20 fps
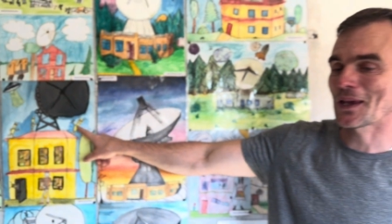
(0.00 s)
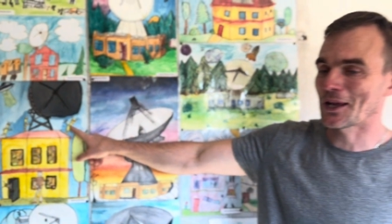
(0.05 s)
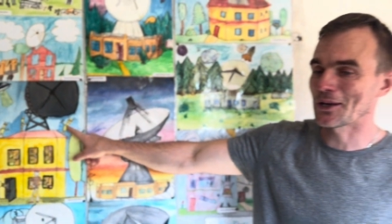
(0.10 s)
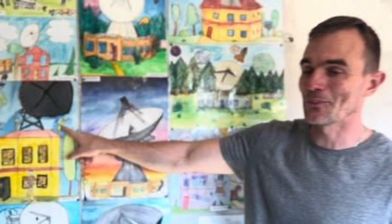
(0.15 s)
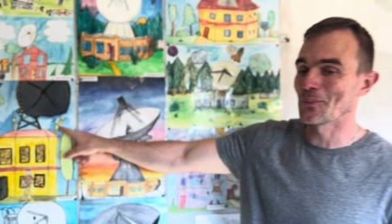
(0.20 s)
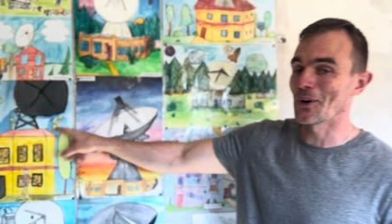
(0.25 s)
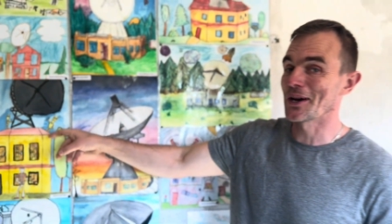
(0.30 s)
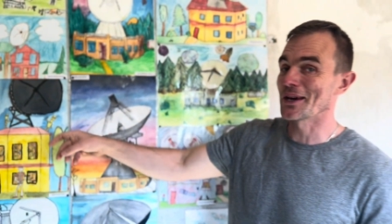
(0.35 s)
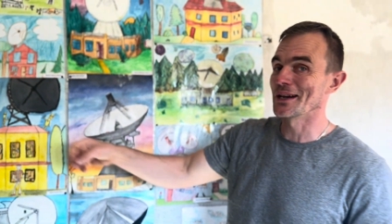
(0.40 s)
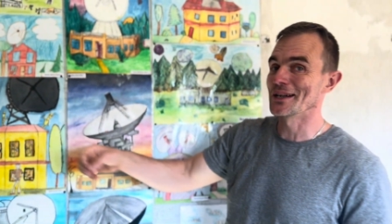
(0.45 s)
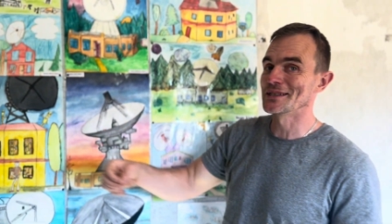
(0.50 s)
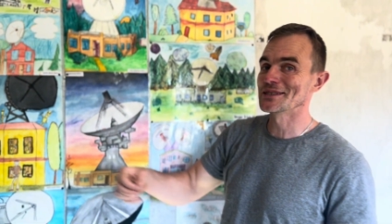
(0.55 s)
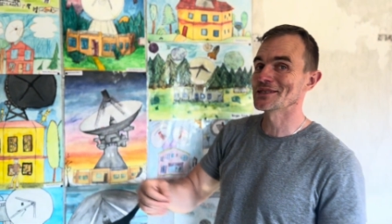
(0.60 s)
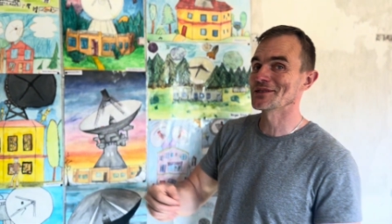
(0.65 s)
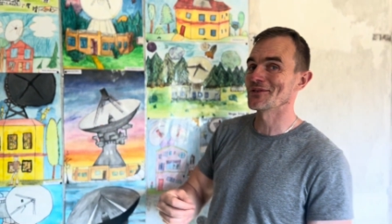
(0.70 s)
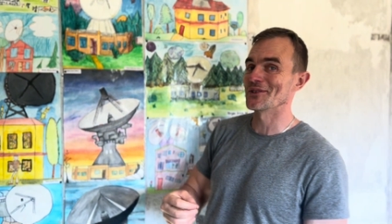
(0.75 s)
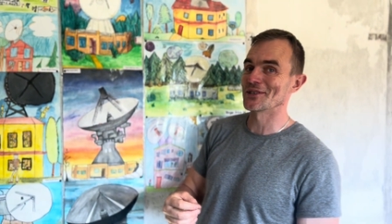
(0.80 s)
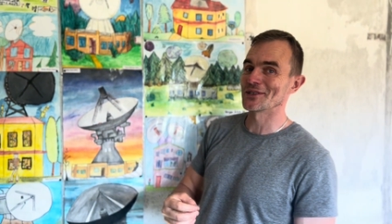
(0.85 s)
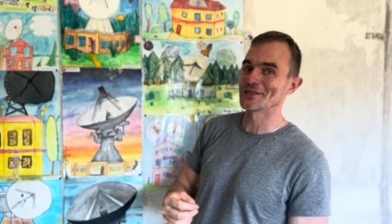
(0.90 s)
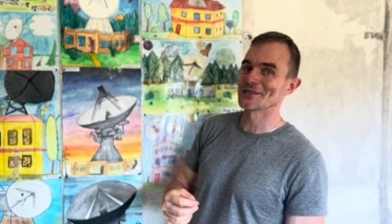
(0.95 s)
And my
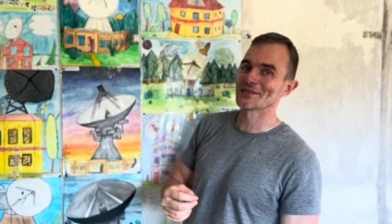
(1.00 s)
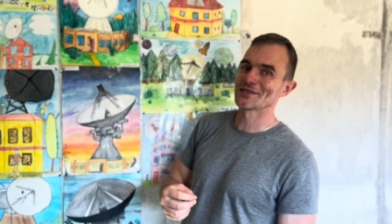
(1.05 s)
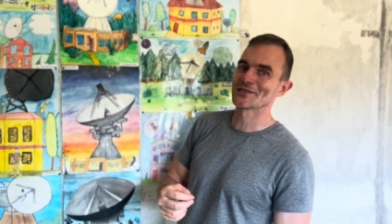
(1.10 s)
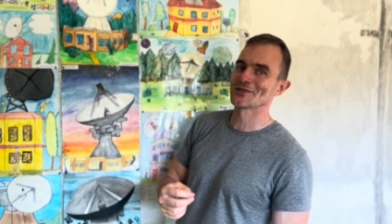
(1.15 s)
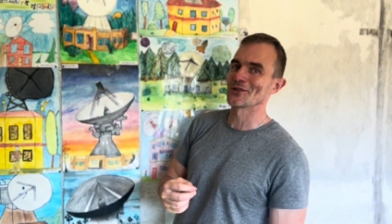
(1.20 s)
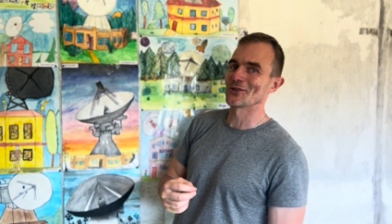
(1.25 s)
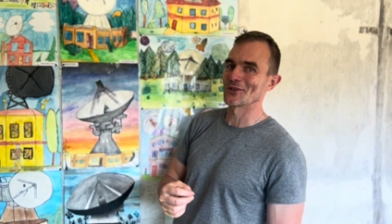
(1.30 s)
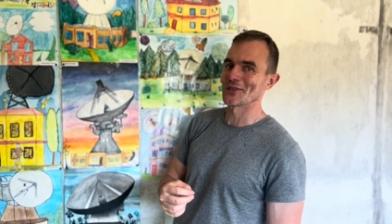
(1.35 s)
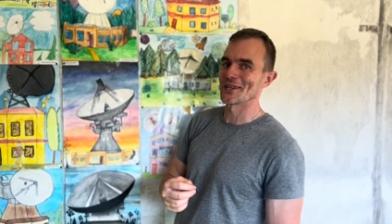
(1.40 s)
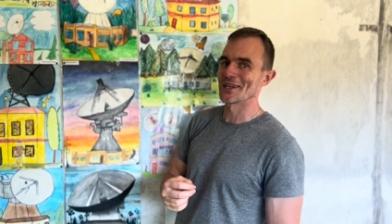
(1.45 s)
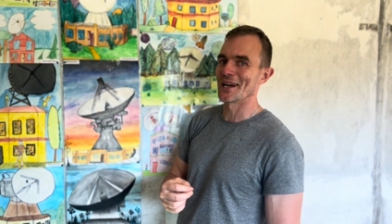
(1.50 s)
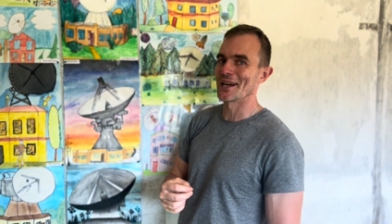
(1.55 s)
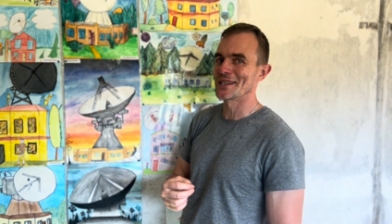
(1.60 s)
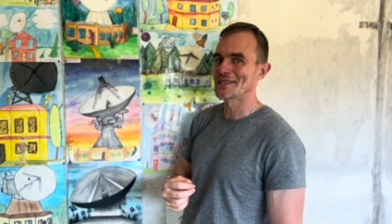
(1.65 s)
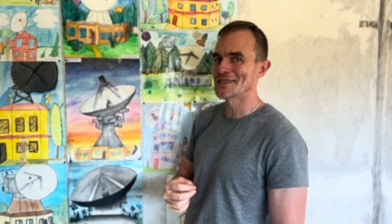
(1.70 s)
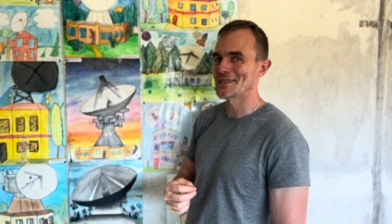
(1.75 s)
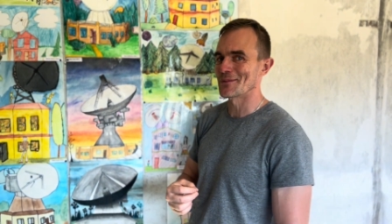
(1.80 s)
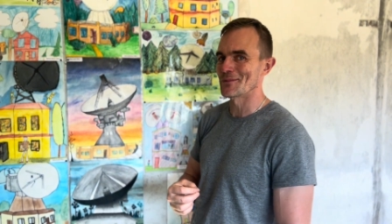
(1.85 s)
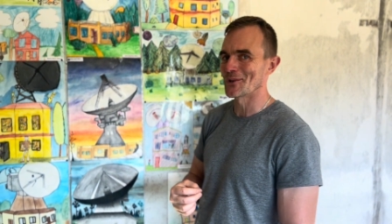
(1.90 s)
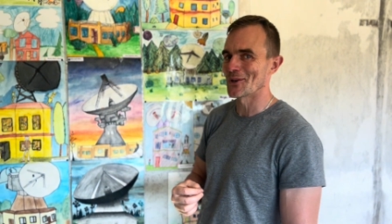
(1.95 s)
answer is, sorry
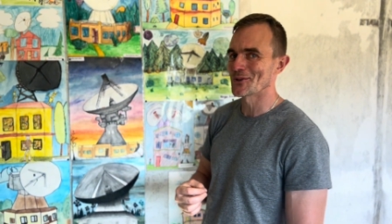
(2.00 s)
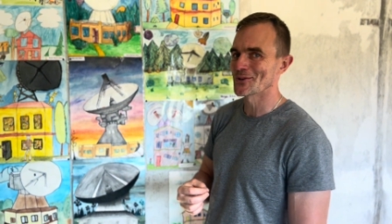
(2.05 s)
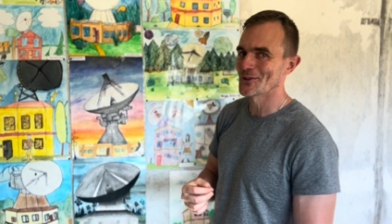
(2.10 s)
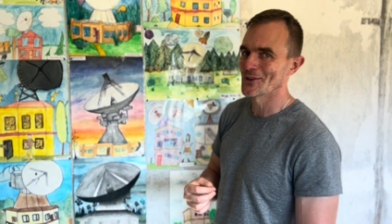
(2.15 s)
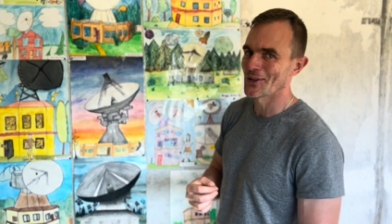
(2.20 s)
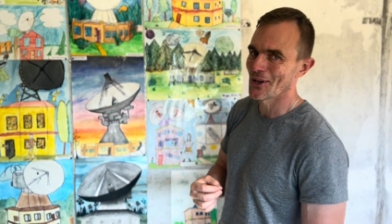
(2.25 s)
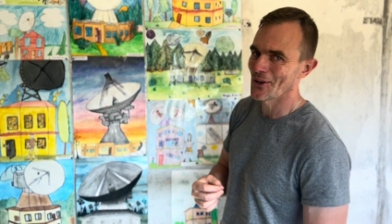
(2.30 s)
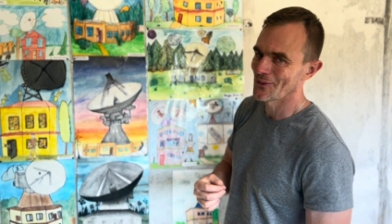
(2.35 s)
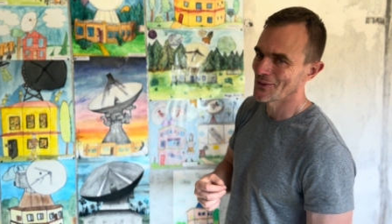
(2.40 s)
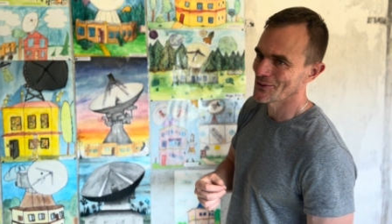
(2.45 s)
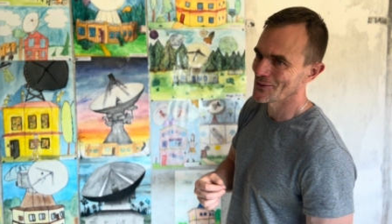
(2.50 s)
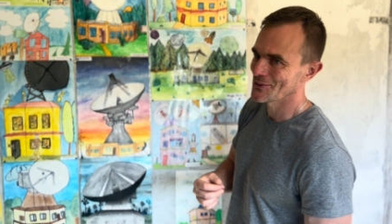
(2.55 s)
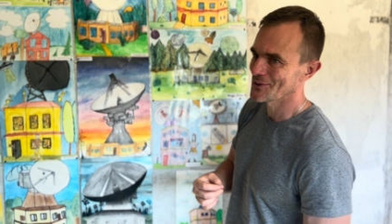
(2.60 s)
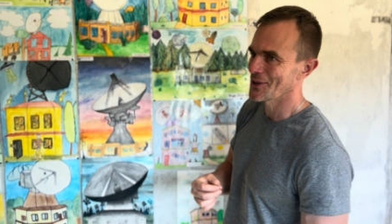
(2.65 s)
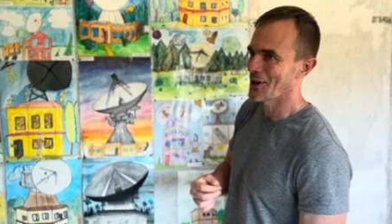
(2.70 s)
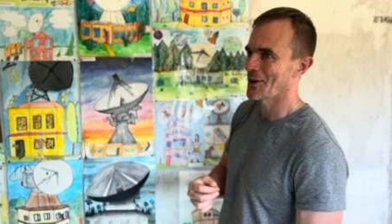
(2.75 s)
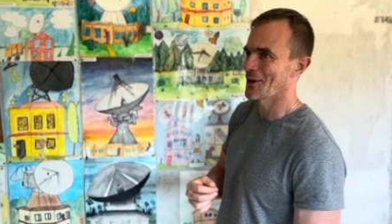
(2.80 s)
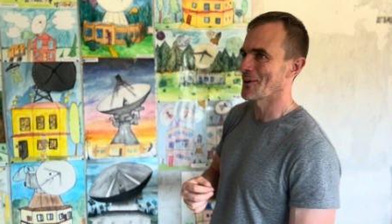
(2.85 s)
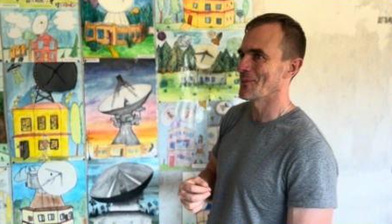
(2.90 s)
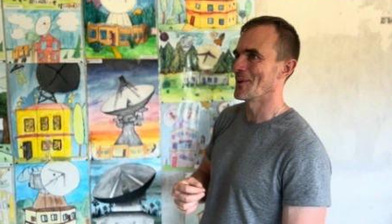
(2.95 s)
guys, I'm not allowed to
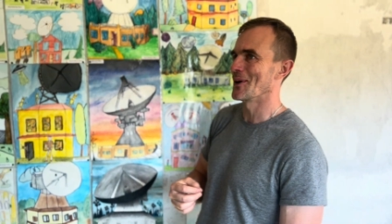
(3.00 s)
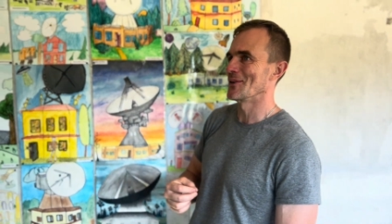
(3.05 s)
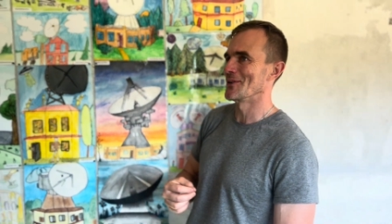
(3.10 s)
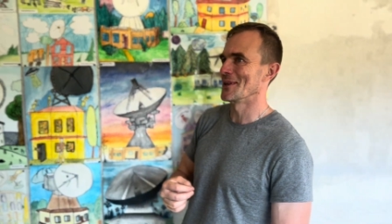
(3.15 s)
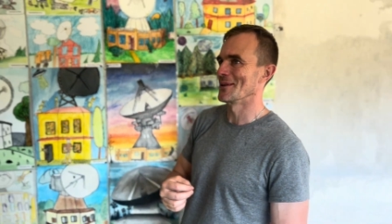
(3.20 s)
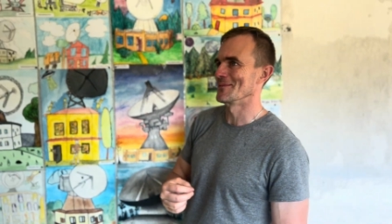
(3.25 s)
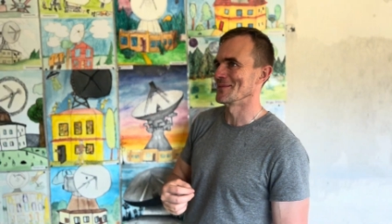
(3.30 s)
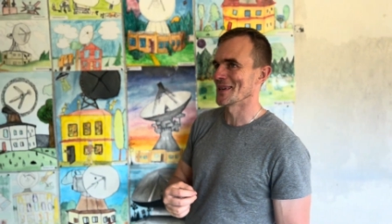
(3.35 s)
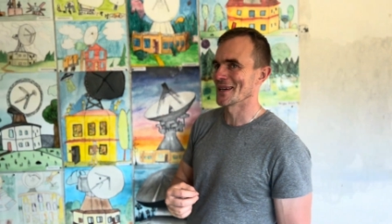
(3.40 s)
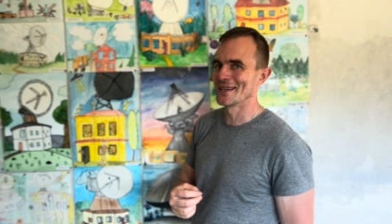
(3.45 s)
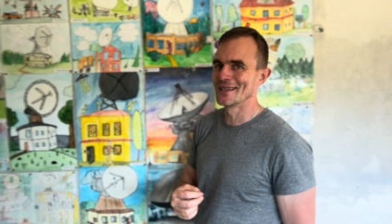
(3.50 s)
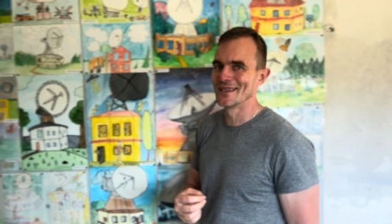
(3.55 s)
talk about them.